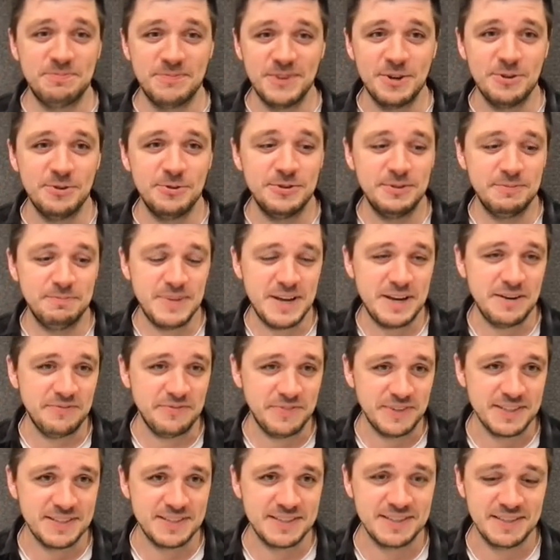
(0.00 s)
all the
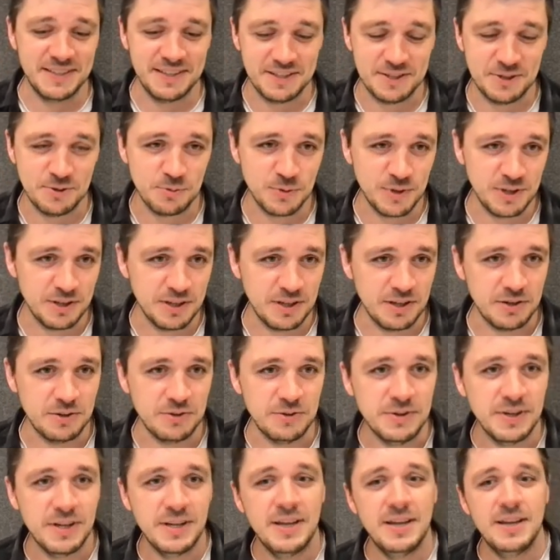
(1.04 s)
benefits that you will
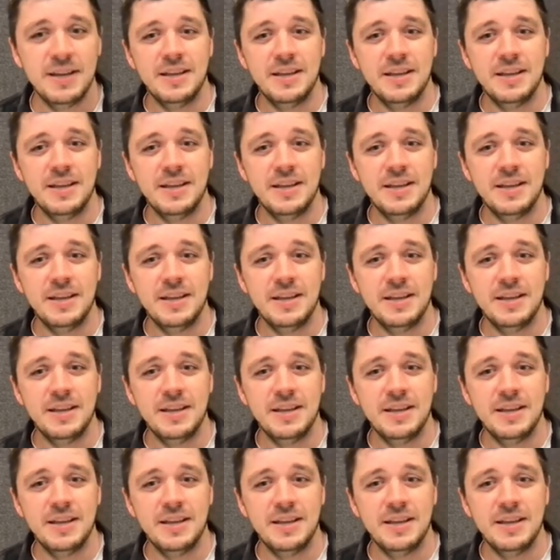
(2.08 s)
know